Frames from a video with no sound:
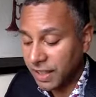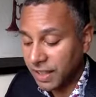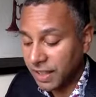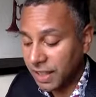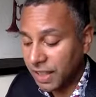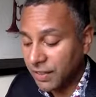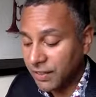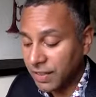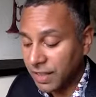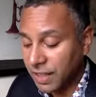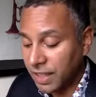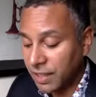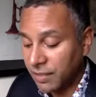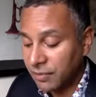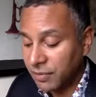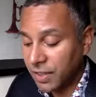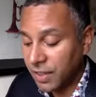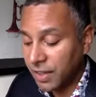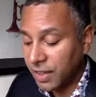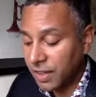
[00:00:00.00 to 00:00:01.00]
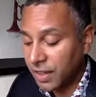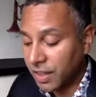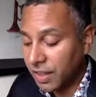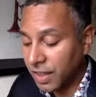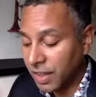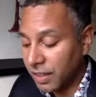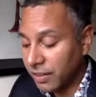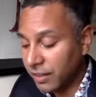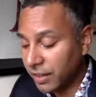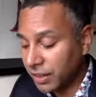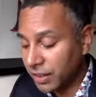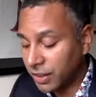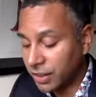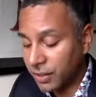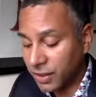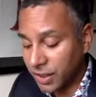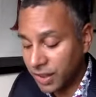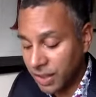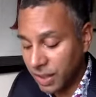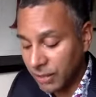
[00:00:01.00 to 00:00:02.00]
and gives him the courage to
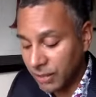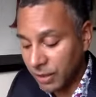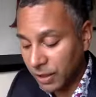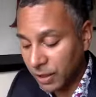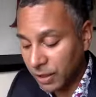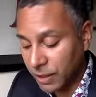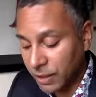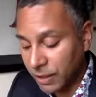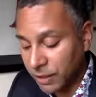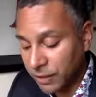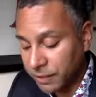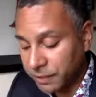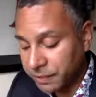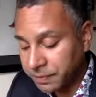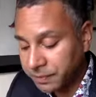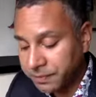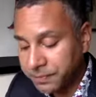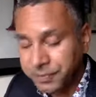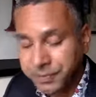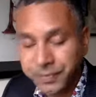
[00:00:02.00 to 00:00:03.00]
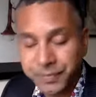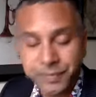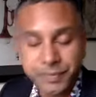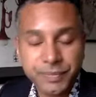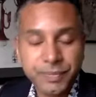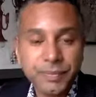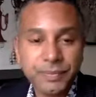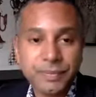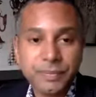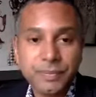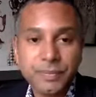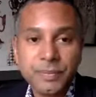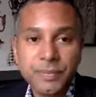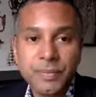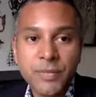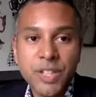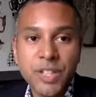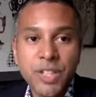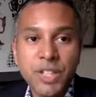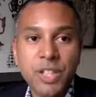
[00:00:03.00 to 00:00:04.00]
accept the call.
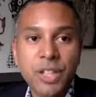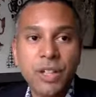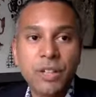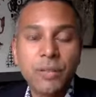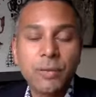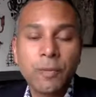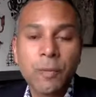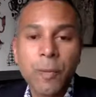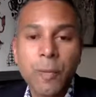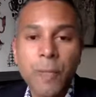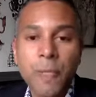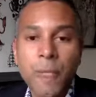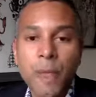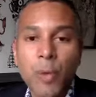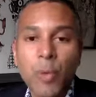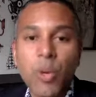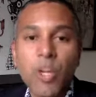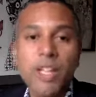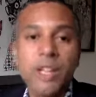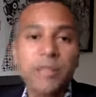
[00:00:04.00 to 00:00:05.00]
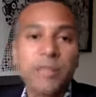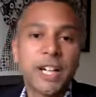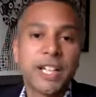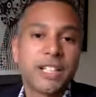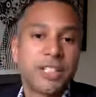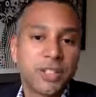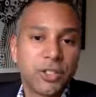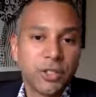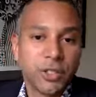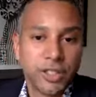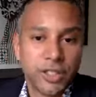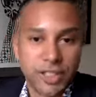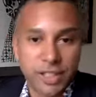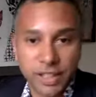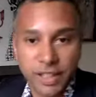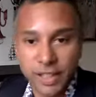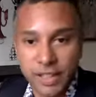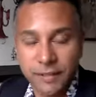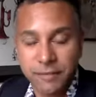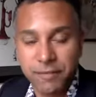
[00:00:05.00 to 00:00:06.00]
So where did my story
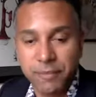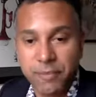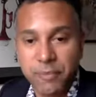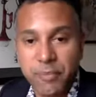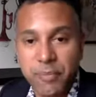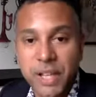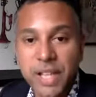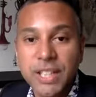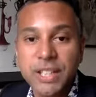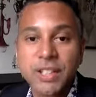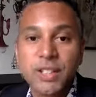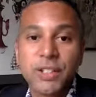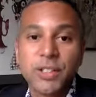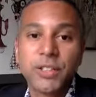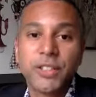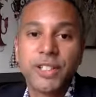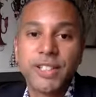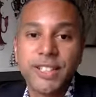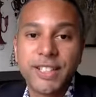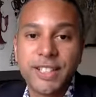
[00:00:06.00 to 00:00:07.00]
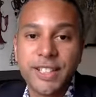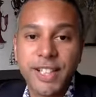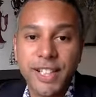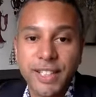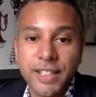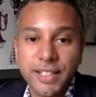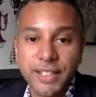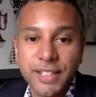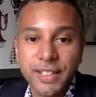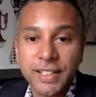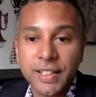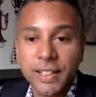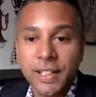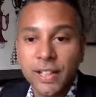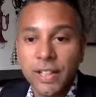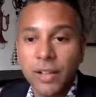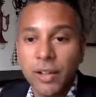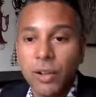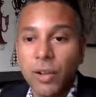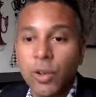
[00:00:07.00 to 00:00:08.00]
start? My story started,
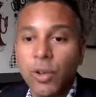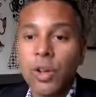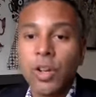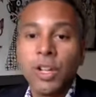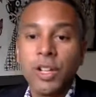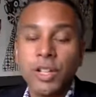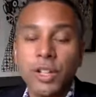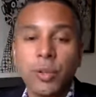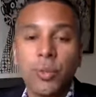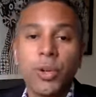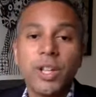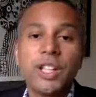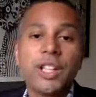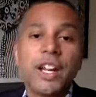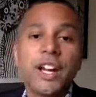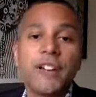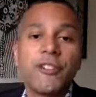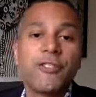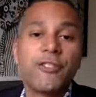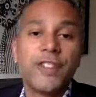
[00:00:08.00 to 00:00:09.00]
when did I